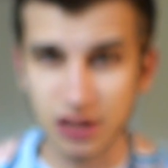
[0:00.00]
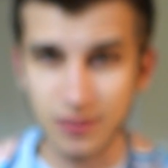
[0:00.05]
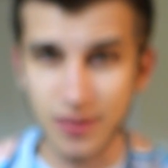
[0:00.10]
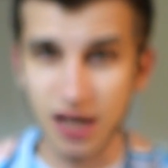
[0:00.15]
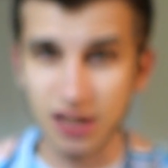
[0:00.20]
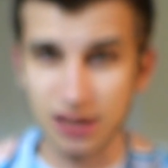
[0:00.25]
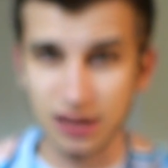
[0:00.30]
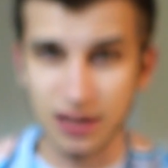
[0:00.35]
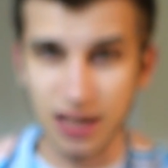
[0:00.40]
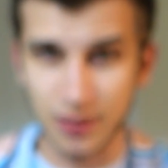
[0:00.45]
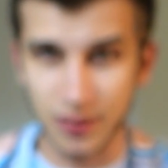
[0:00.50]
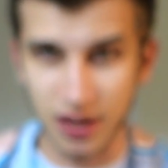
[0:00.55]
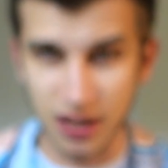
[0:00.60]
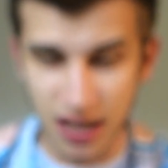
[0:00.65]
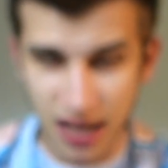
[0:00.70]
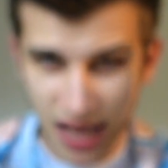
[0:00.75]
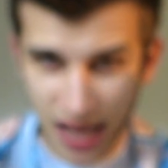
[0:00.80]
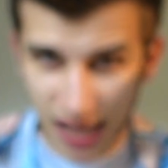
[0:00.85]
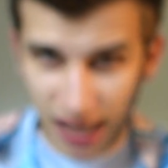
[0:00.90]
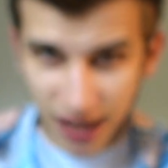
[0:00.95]
Smash that like
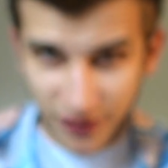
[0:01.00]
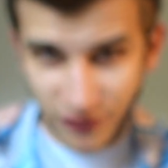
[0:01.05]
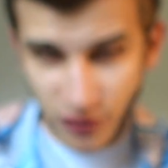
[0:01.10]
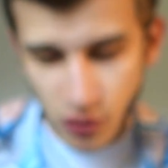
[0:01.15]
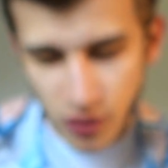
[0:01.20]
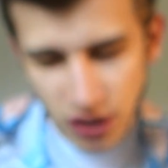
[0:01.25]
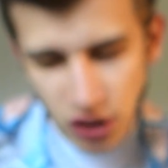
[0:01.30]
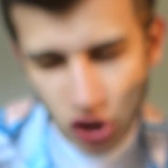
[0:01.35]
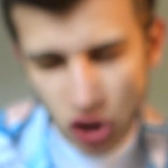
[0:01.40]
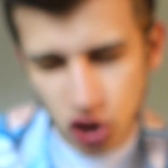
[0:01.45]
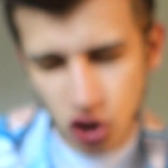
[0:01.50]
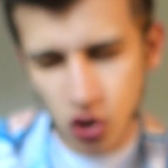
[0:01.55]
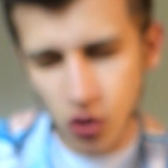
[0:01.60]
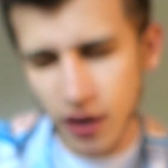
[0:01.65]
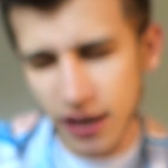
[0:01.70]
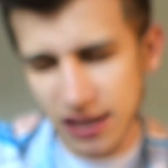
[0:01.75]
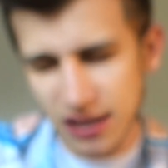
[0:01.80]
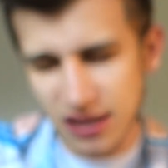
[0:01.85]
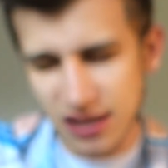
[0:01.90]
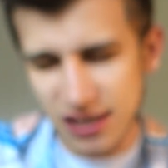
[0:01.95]
button if you
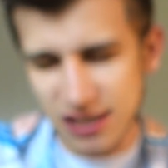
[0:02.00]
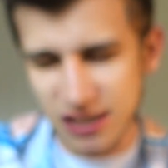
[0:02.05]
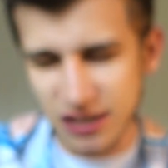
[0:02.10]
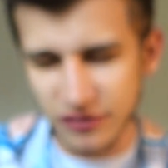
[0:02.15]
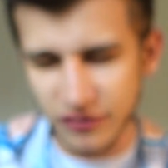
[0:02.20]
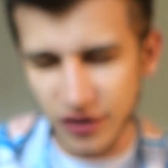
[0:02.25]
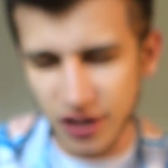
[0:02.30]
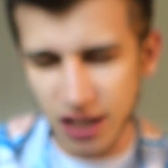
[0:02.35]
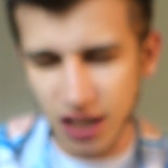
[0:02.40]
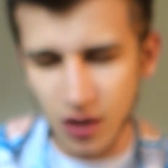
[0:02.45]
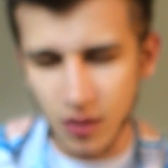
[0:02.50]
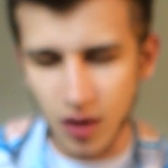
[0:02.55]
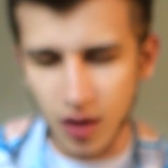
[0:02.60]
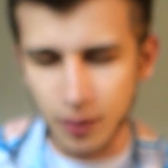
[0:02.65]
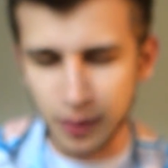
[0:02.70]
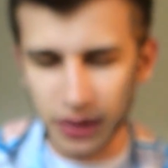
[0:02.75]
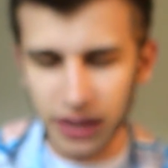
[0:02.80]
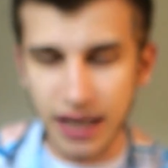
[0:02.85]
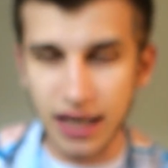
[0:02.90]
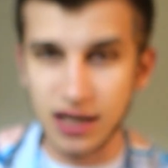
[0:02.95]
enjoyed this video
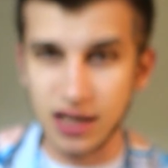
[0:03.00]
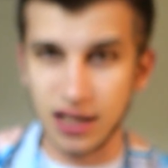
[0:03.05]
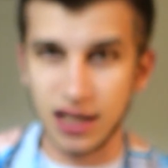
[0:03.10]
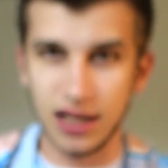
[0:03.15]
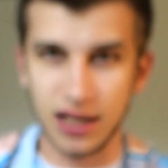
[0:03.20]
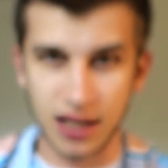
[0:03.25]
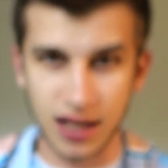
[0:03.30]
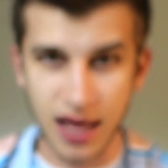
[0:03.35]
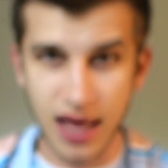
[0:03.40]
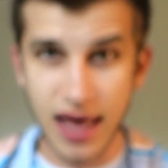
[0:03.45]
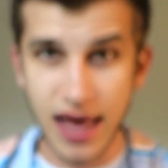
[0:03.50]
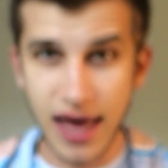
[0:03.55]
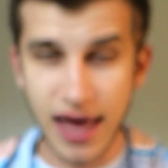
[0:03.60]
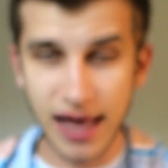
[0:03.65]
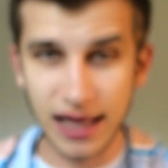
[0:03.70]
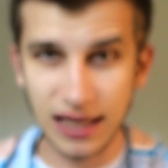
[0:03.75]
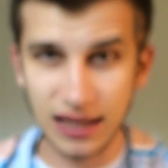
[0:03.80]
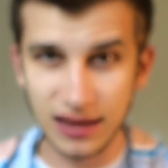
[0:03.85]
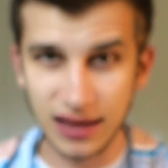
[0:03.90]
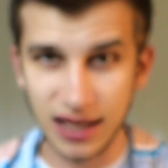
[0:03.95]
or plan on getting
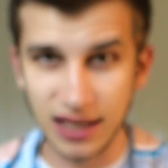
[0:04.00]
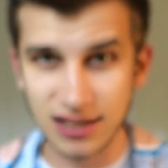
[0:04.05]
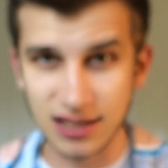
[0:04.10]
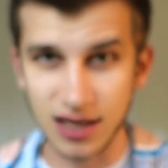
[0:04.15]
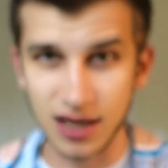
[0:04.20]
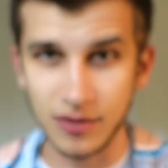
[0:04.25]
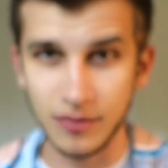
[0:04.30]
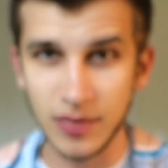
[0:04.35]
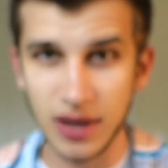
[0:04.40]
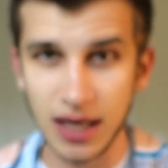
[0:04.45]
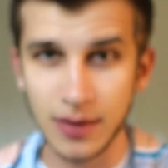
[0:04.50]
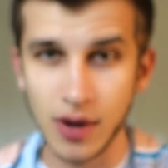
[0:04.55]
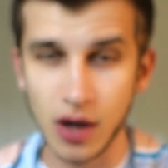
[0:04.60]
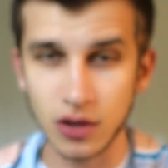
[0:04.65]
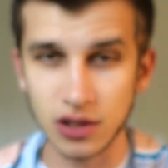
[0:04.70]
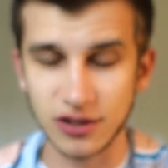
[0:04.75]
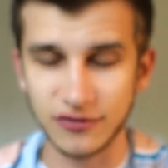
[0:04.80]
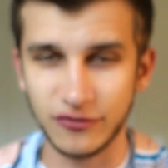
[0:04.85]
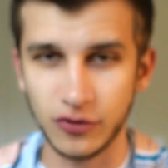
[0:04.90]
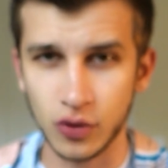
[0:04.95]
any of these
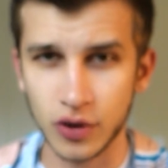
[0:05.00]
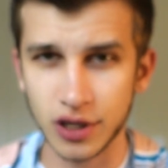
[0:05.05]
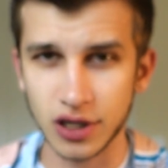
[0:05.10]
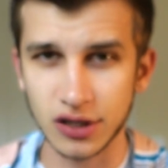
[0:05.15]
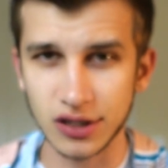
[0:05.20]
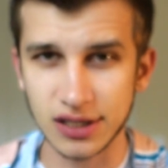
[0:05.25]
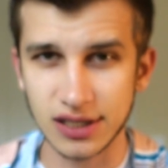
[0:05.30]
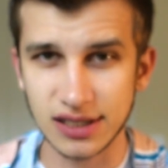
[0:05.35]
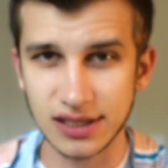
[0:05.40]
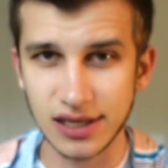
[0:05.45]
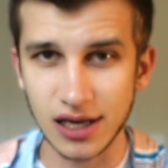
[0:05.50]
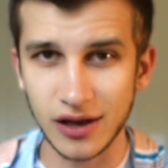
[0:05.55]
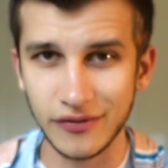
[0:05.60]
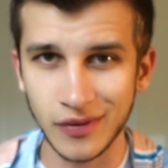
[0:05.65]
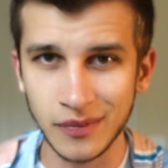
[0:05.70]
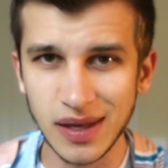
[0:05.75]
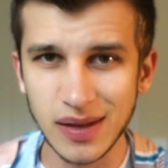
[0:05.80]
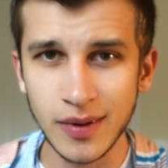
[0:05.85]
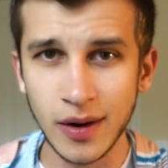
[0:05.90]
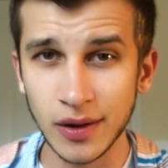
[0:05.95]
Amiibos for yourself.
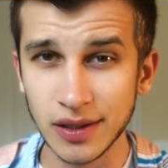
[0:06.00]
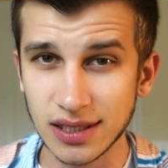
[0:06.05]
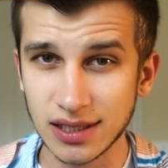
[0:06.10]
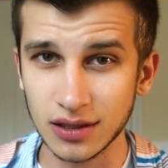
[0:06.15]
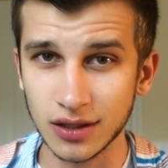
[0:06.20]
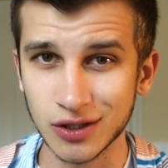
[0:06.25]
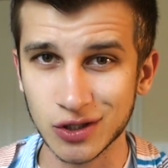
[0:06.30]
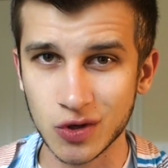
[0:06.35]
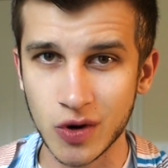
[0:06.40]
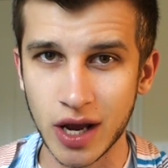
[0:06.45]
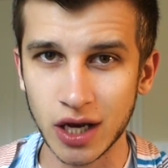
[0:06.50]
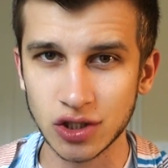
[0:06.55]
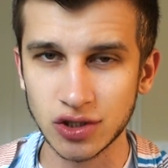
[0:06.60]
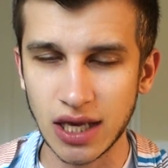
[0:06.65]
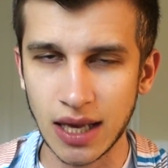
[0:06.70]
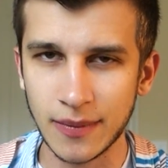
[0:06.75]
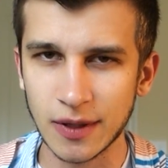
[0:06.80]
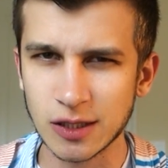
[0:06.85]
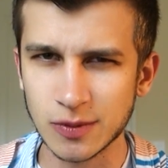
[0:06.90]
Amiibo is still a strange name.